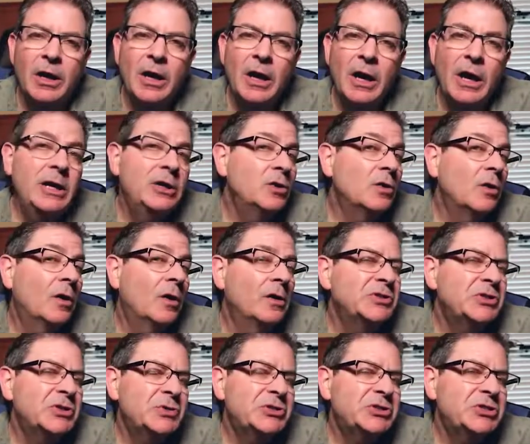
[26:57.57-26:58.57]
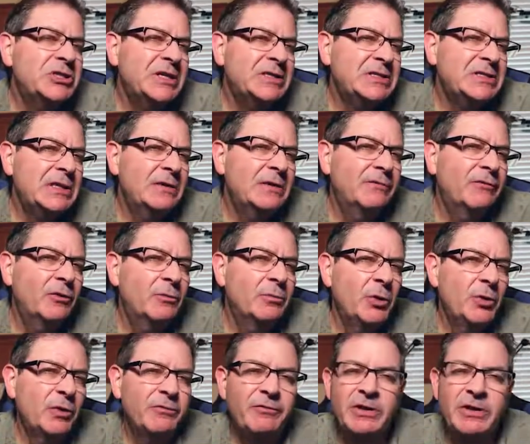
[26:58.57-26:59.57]
and you're also assessing for
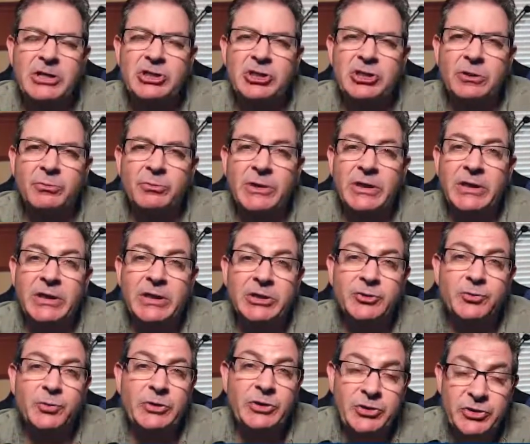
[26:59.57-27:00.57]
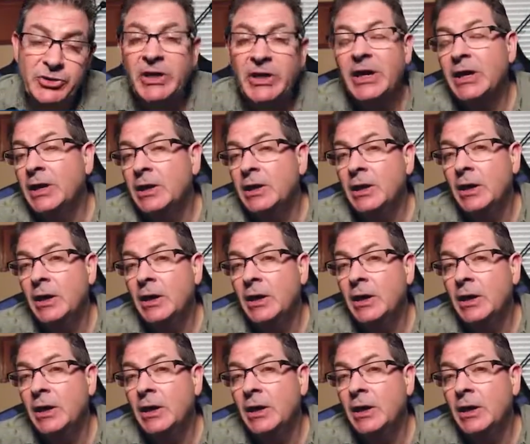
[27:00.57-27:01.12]
motivation. Because when you say,